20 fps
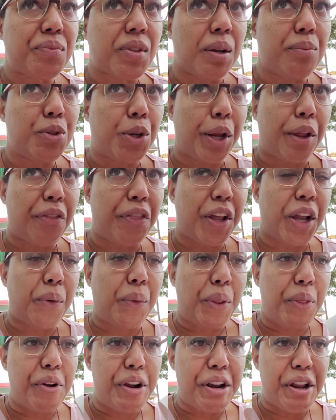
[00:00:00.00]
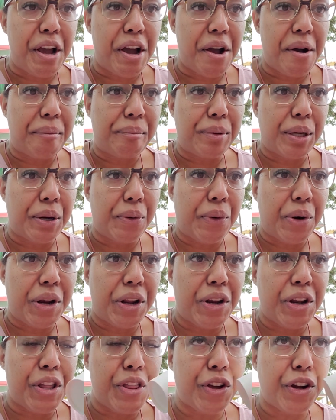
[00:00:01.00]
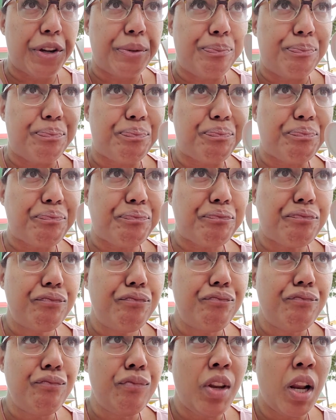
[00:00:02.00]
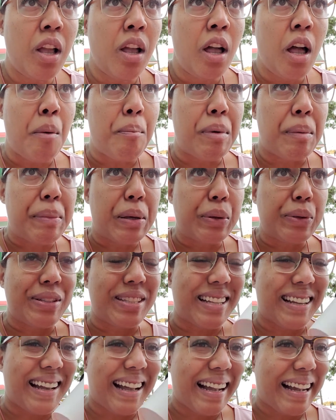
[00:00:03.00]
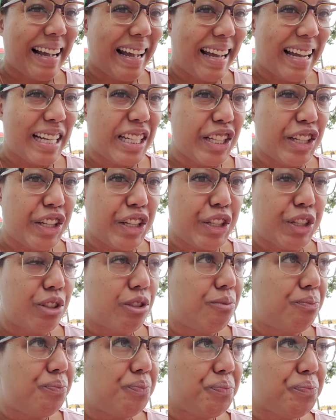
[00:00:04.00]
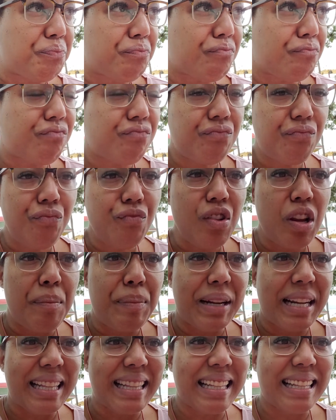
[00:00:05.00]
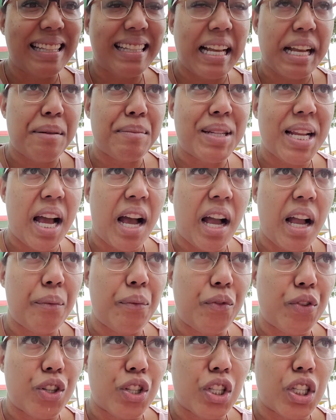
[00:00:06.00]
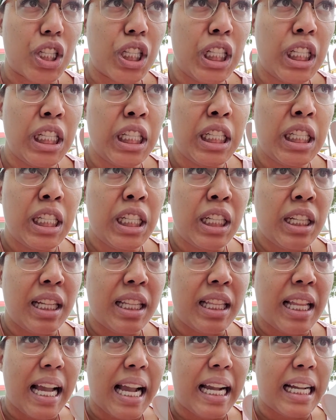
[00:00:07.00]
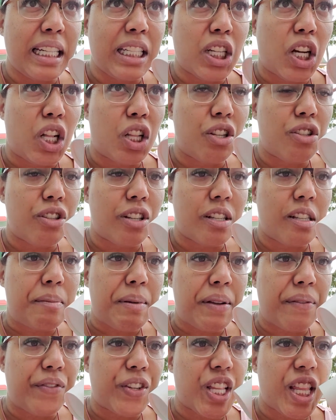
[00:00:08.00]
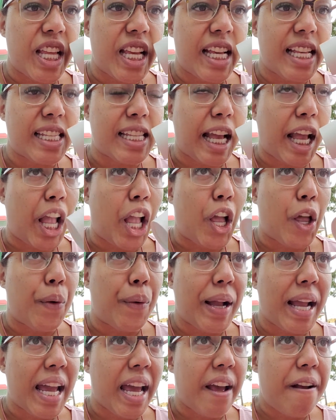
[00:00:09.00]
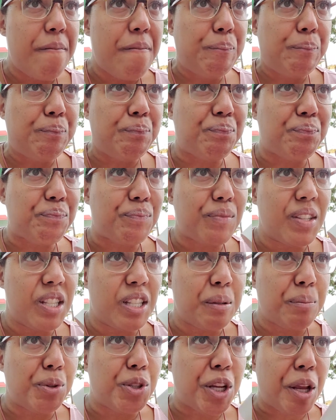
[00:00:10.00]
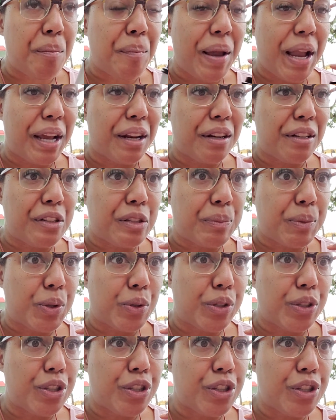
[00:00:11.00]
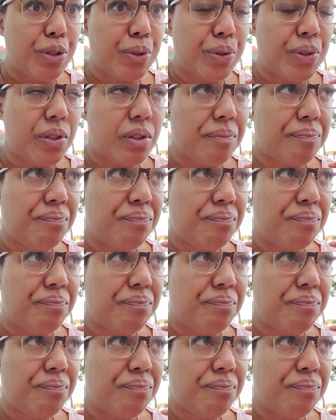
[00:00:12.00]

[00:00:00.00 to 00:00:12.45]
Trying to think whether or not I want another mimosa. I kind of do, but at the same time, for the eight dollars I spent for this, I can go get some champagne and some orange juice.